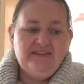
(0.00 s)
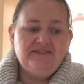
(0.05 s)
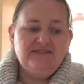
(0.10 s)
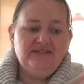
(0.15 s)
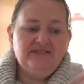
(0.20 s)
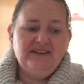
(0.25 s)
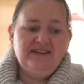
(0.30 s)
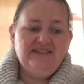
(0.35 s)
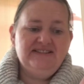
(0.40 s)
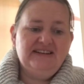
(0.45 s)
So
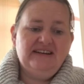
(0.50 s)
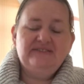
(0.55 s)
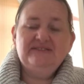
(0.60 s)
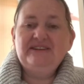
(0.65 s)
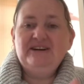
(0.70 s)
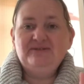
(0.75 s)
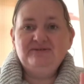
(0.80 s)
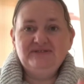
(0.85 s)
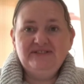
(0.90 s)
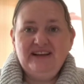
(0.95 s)
his stuff's now
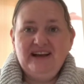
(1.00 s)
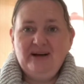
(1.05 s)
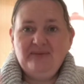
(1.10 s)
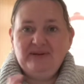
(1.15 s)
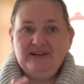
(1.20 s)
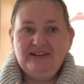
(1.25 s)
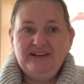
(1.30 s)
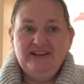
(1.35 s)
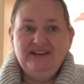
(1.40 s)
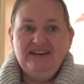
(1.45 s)
all set up
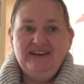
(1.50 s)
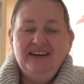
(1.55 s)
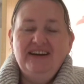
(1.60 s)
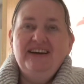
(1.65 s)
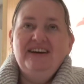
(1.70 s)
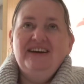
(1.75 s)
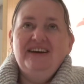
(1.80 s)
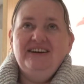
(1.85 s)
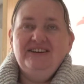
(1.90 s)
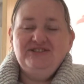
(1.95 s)
in, in